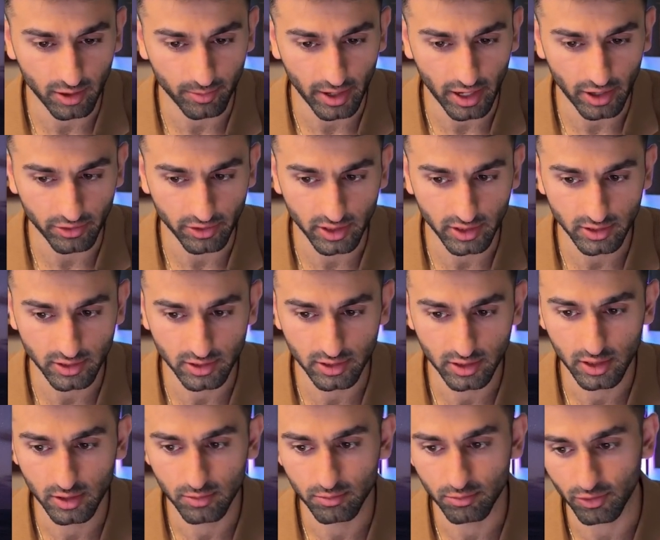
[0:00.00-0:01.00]
about this
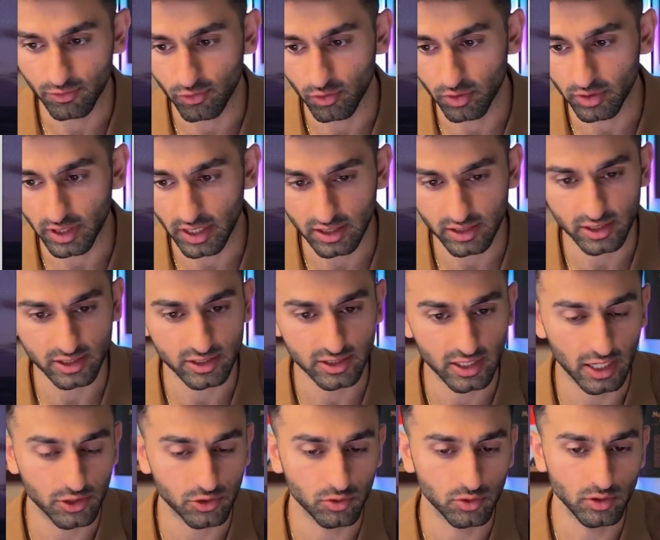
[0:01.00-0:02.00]
before they click
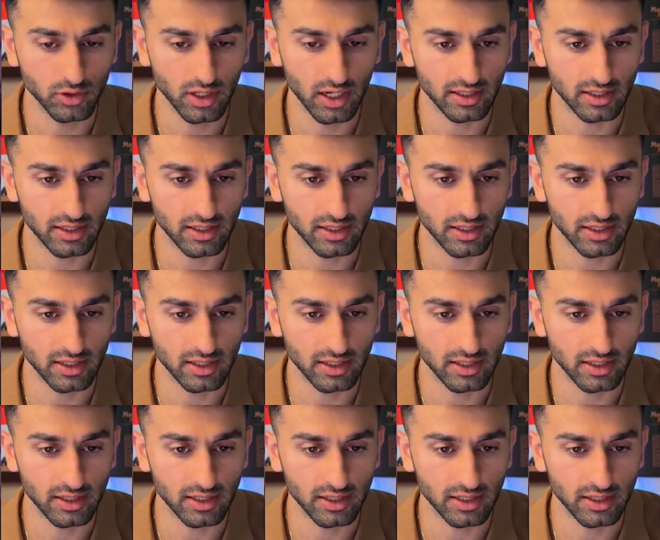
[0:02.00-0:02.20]
schedule,